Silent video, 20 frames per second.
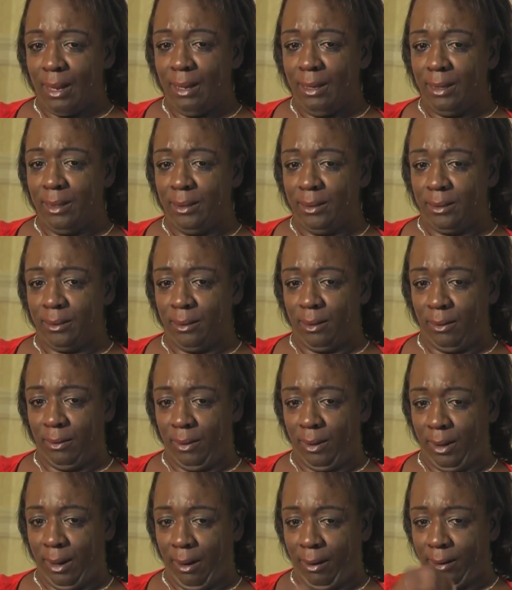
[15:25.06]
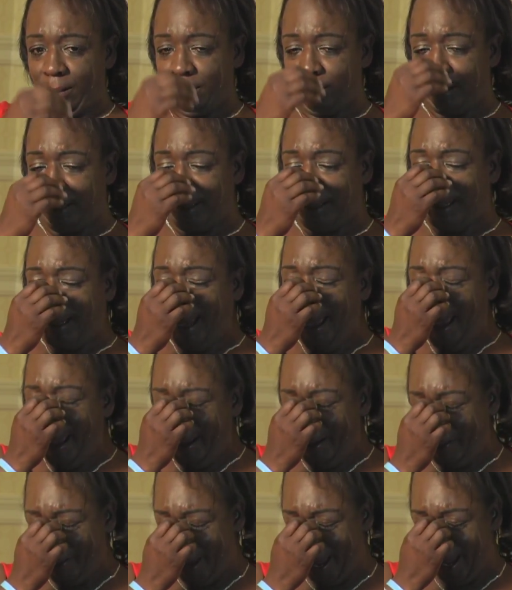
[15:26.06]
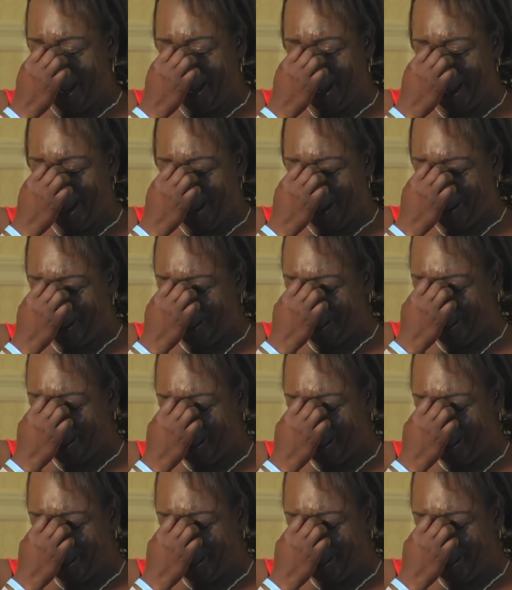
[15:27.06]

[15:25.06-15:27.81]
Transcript: And so when I came back out,